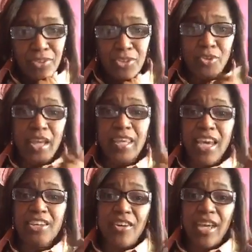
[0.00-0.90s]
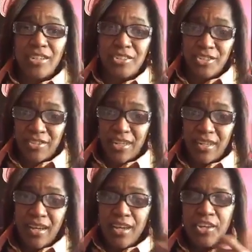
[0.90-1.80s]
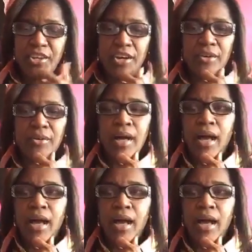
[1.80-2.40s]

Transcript: Do they get your industry? You know,